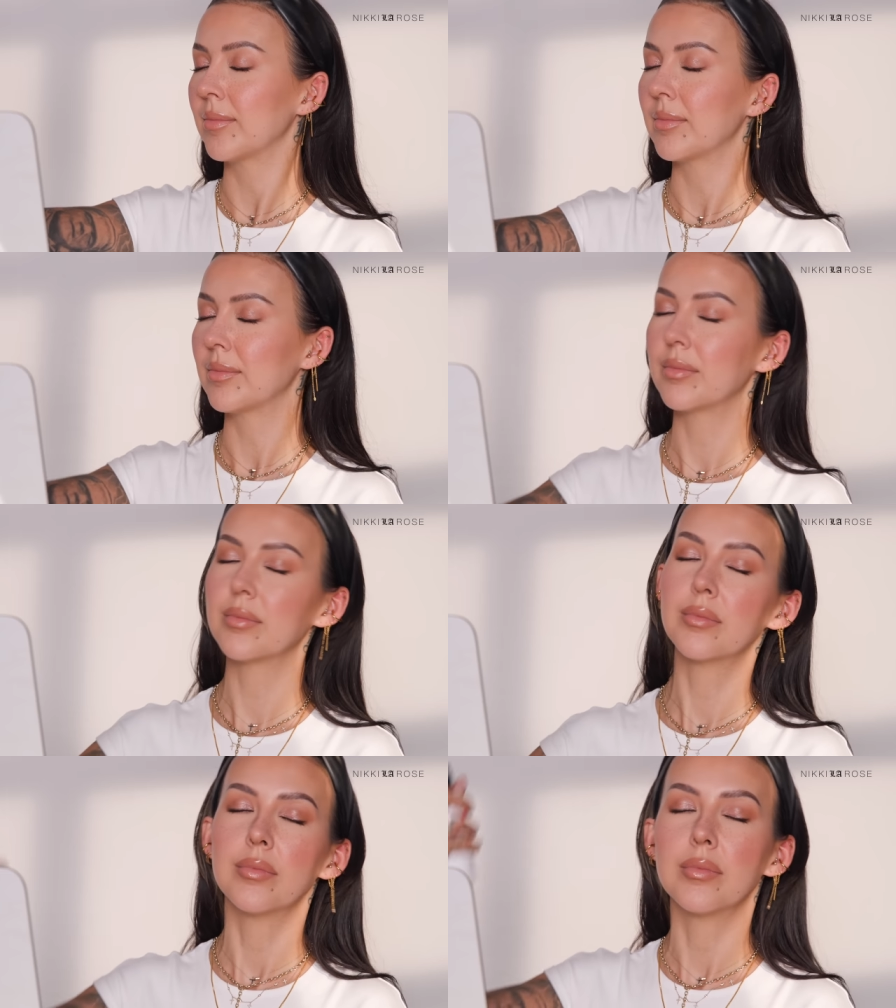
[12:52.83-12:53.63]
And that
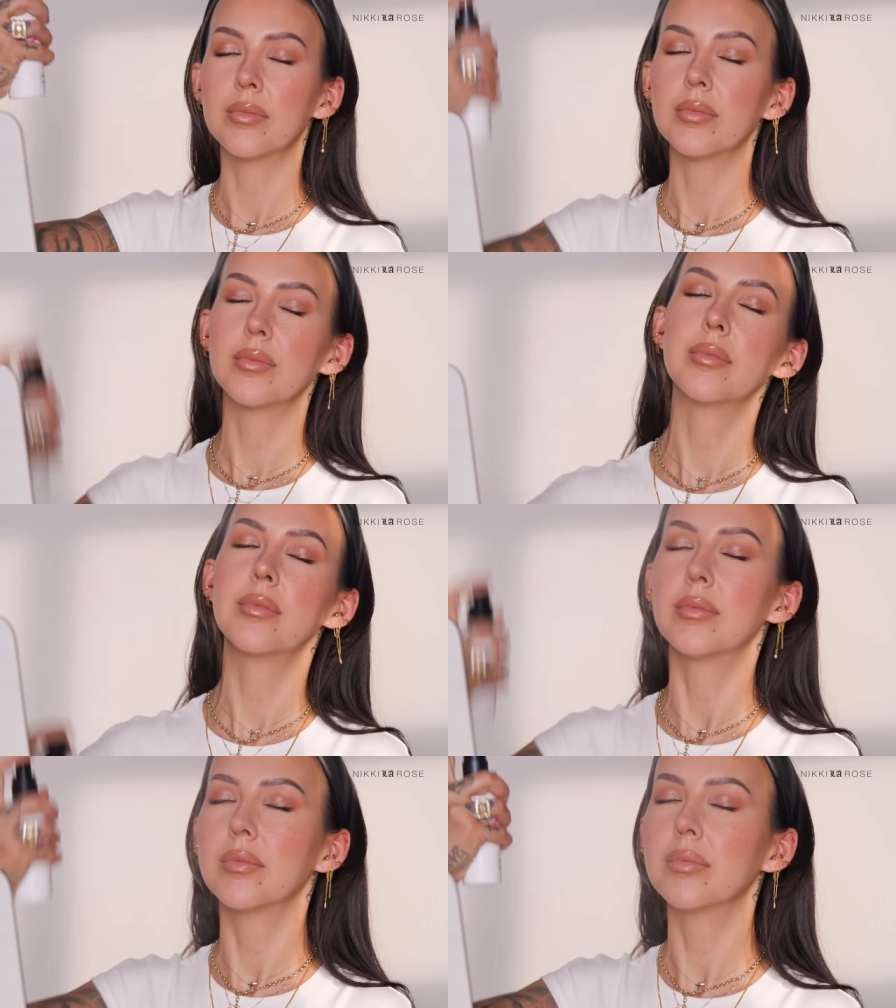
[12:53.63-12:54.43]
completes this
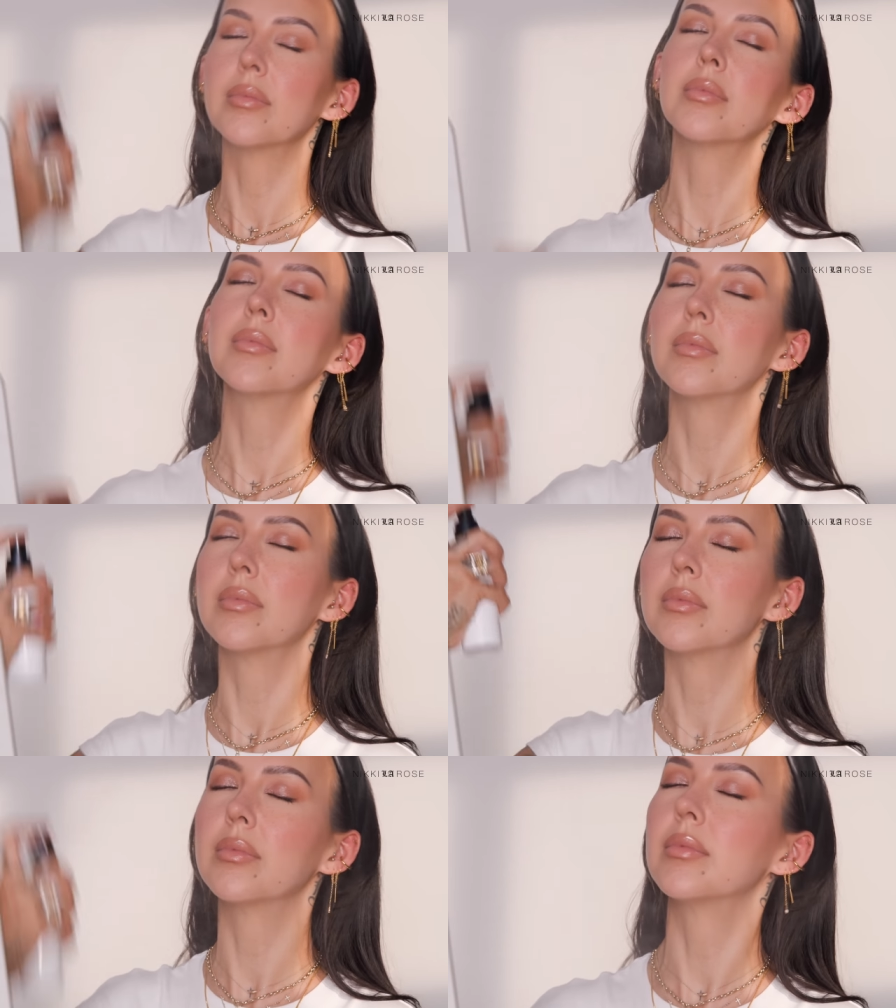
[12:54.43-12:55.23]
easy faux freckle
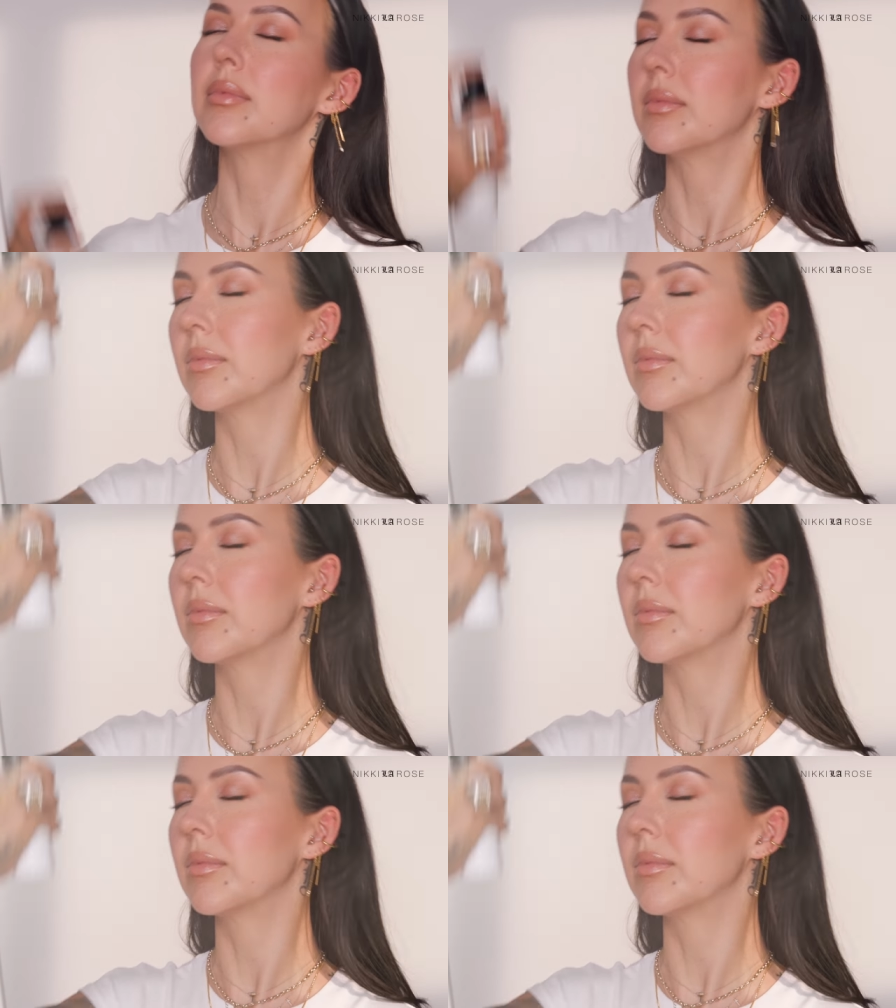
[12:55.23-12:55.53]
tutorial.